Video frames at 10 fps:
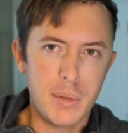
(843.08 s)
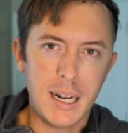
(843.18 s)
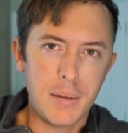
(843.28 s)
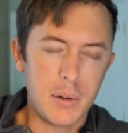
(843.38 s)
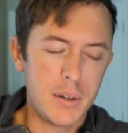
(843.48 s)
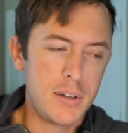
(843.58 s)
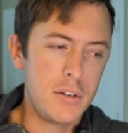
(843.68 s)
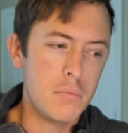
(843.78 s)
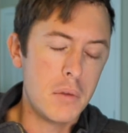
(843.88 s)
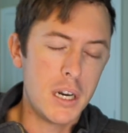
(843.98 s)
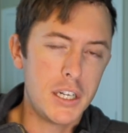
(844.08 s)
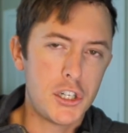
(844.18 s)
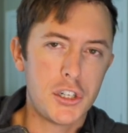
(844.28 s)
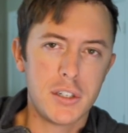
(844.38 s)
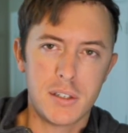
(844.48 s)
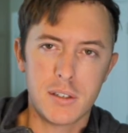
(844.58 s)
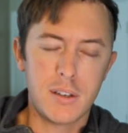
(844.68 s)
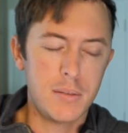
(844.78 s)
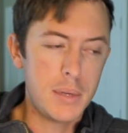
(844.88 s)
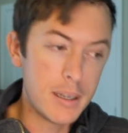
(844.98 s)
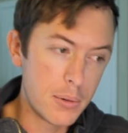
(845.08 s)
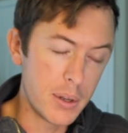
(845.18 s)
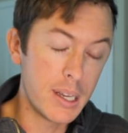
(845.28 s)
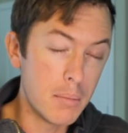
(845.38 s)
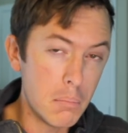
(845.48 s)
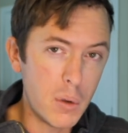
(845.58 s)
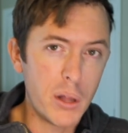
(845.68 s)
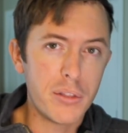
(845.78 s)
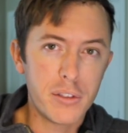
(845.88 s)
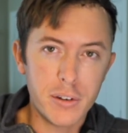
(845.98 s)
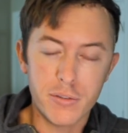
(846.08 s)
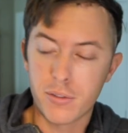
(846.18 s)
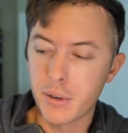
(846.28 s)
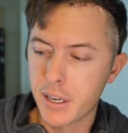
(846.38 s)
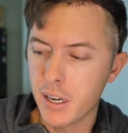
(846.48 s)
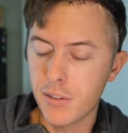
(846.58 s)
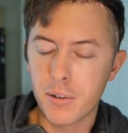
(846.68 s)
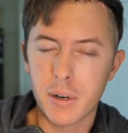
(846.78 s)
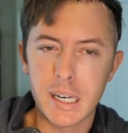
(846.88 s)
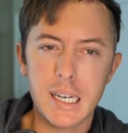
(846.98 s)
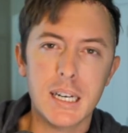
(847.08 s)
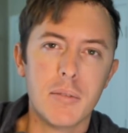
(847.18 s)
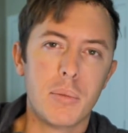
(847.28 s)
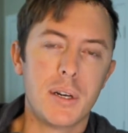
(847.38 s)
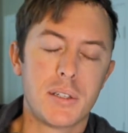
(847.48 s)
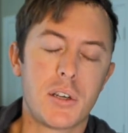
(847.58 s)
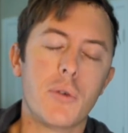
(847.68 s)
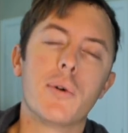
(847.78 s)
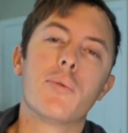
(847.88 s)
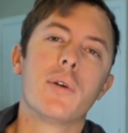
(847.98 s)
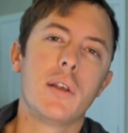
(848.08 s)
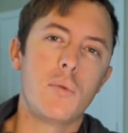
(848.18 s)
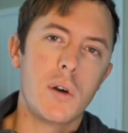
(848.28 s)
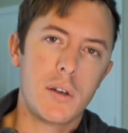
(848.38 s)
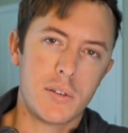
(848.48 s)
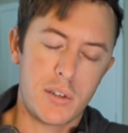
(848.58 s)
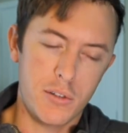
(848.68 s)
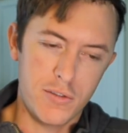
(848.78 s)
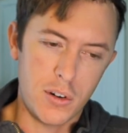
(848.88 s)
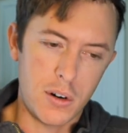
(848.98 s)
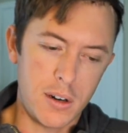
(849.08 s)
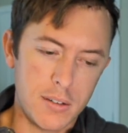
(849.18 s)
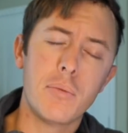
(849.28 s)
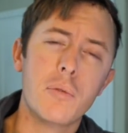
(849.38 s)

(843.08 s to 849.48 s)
been able to do much. This is gonna be really a month of recovery, but it's going really well so far.